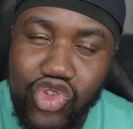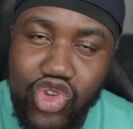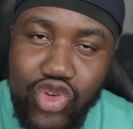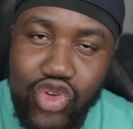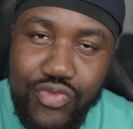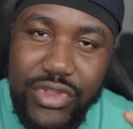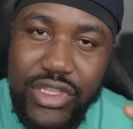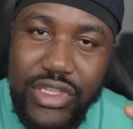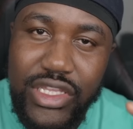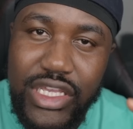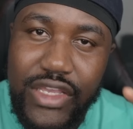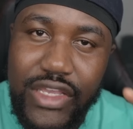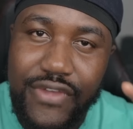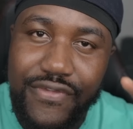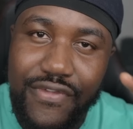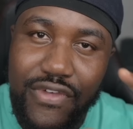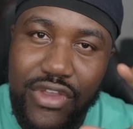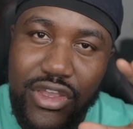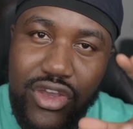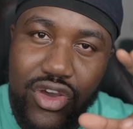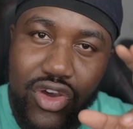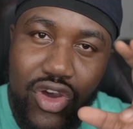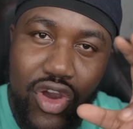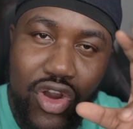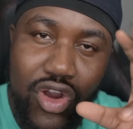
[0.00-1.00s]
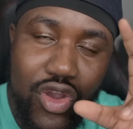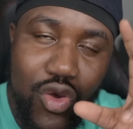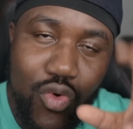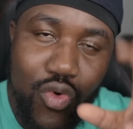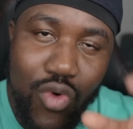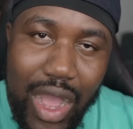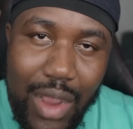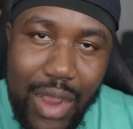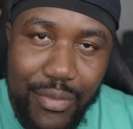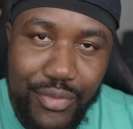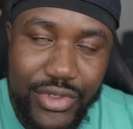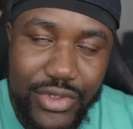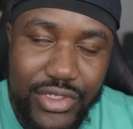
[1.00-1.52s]
you believe are
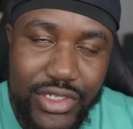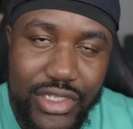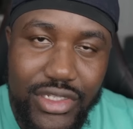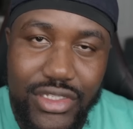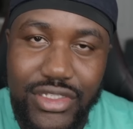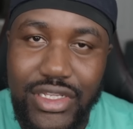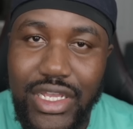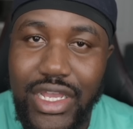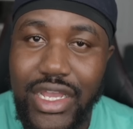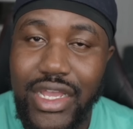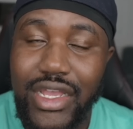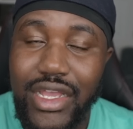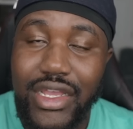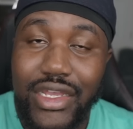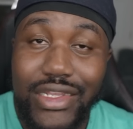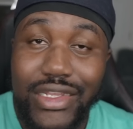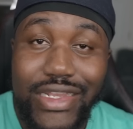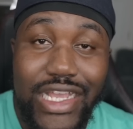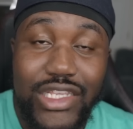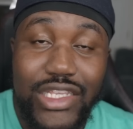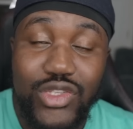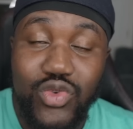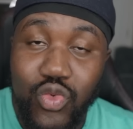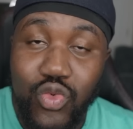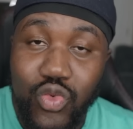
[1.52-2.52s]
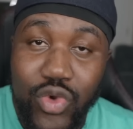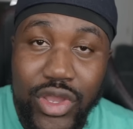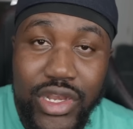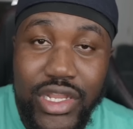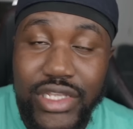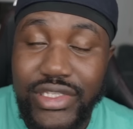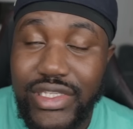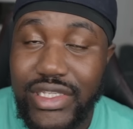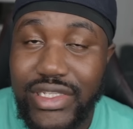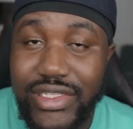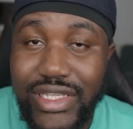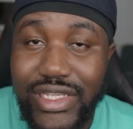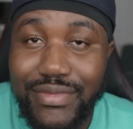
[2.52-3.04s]
cooperatives. That's
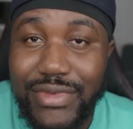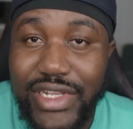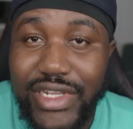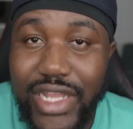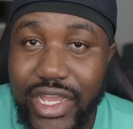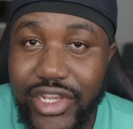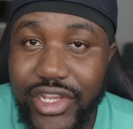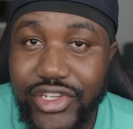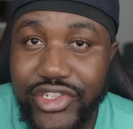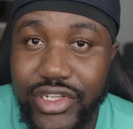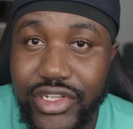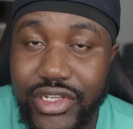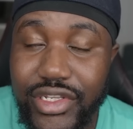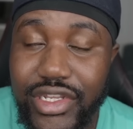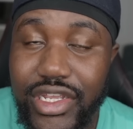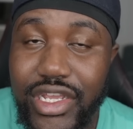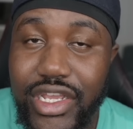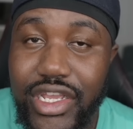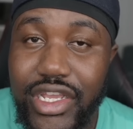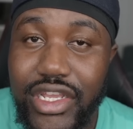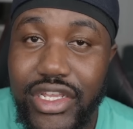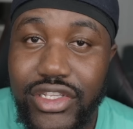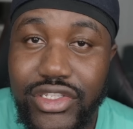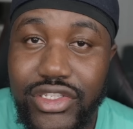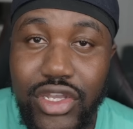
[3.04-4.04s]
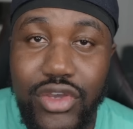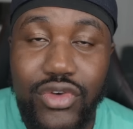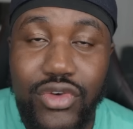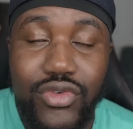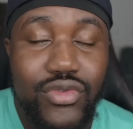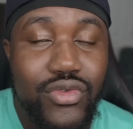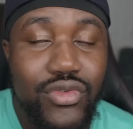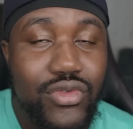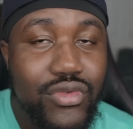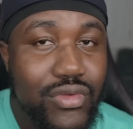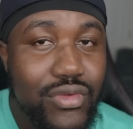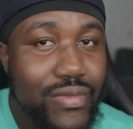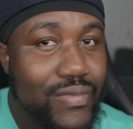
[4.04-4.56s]
witness intimidation.
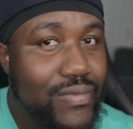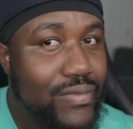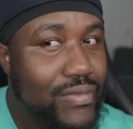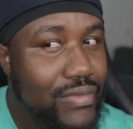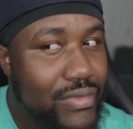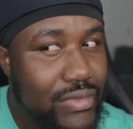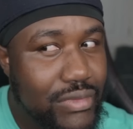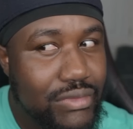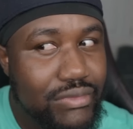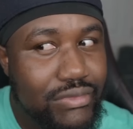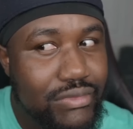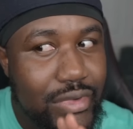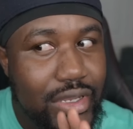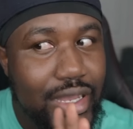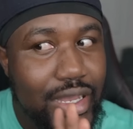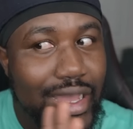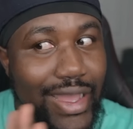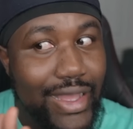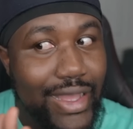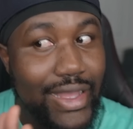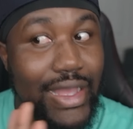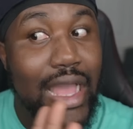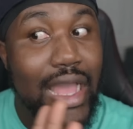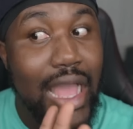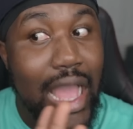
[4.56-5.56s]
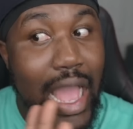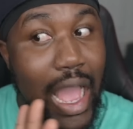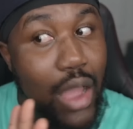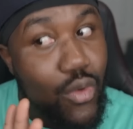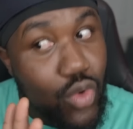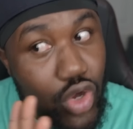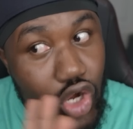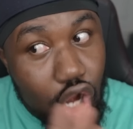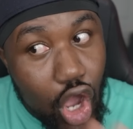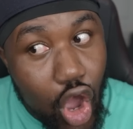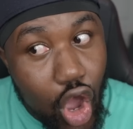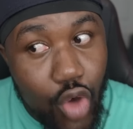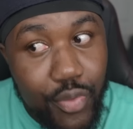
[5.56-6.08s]
So I
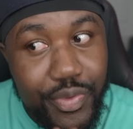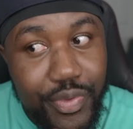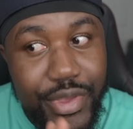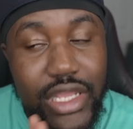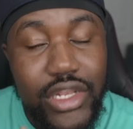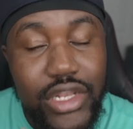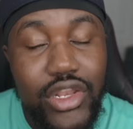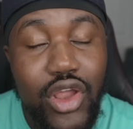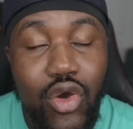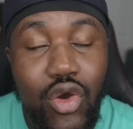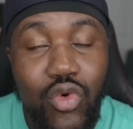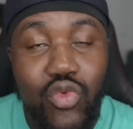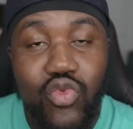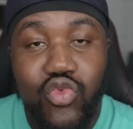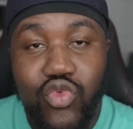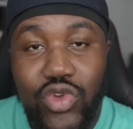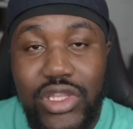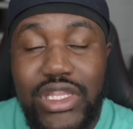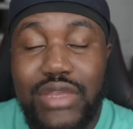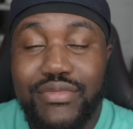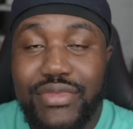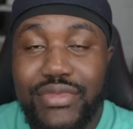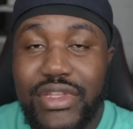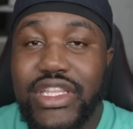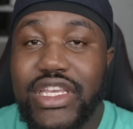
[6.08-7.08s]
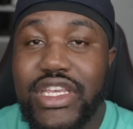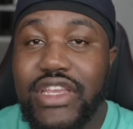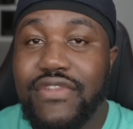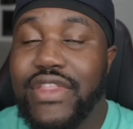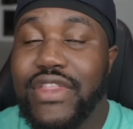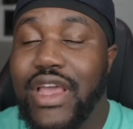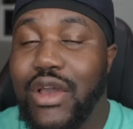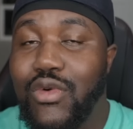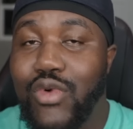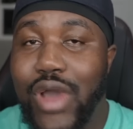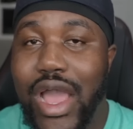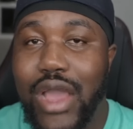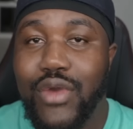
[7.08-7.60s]
would hope he don't really believe
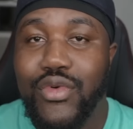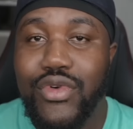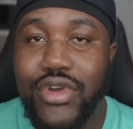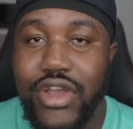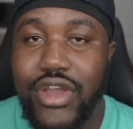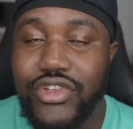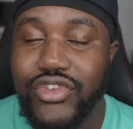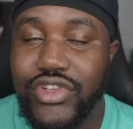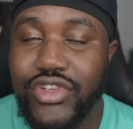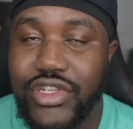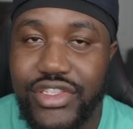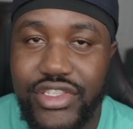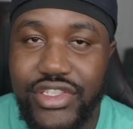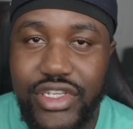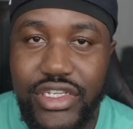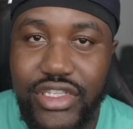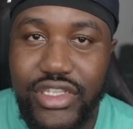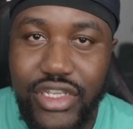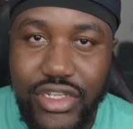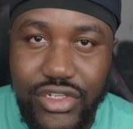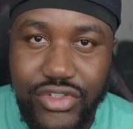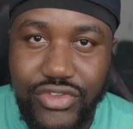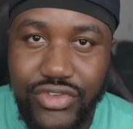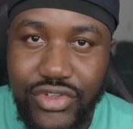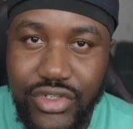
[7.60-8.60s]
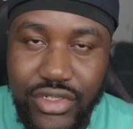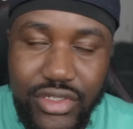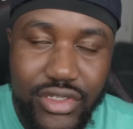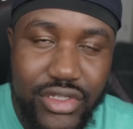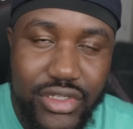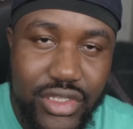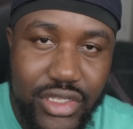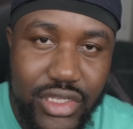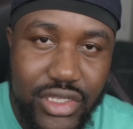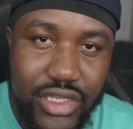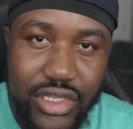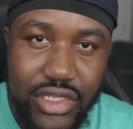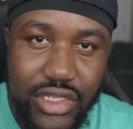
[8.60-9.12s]
that Wack 100 and 600
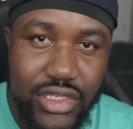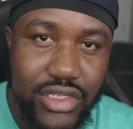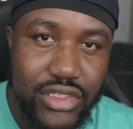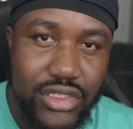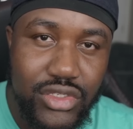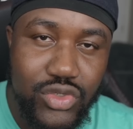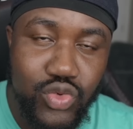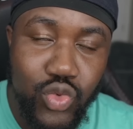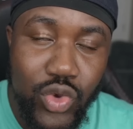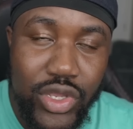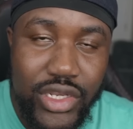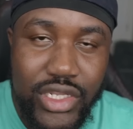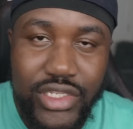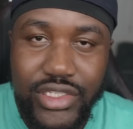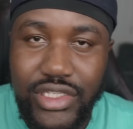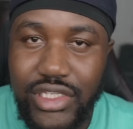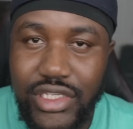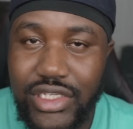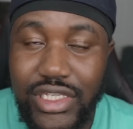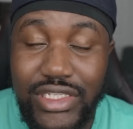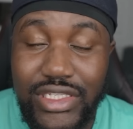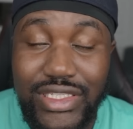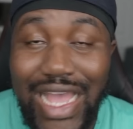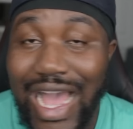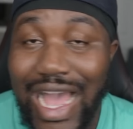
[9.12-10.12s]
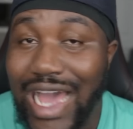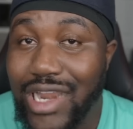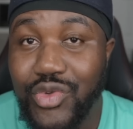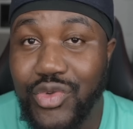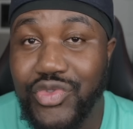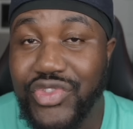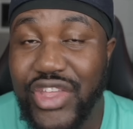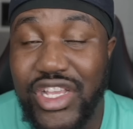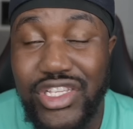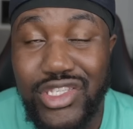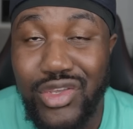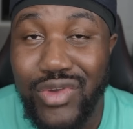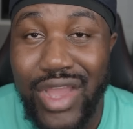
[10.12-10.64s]
is witnesses, because I don't
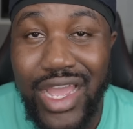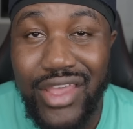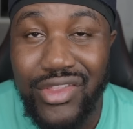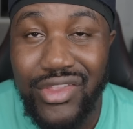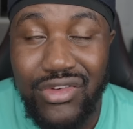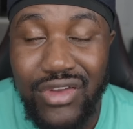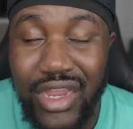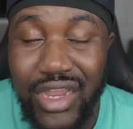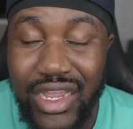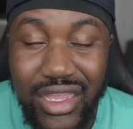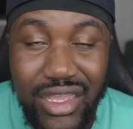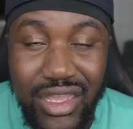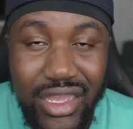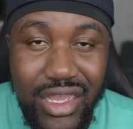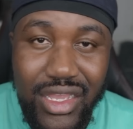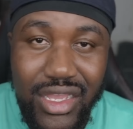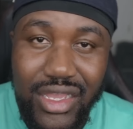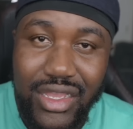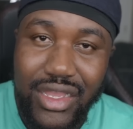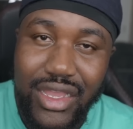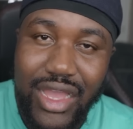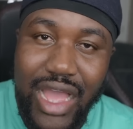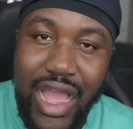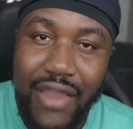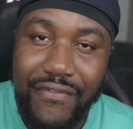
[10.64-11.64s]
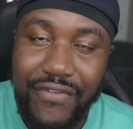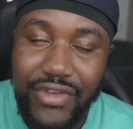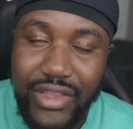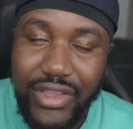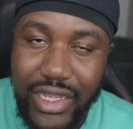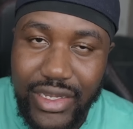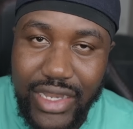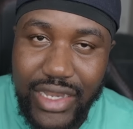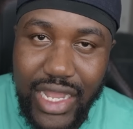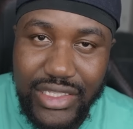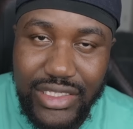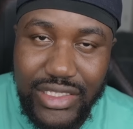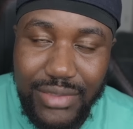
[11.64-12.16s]
think so either, right? I feel
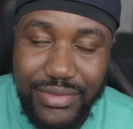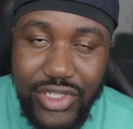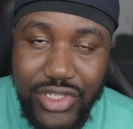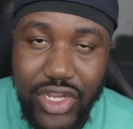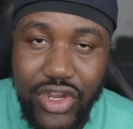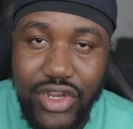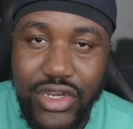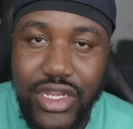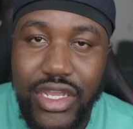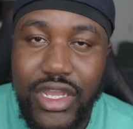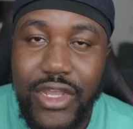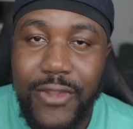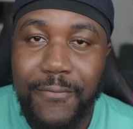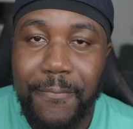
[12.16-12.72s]
like that's absurd.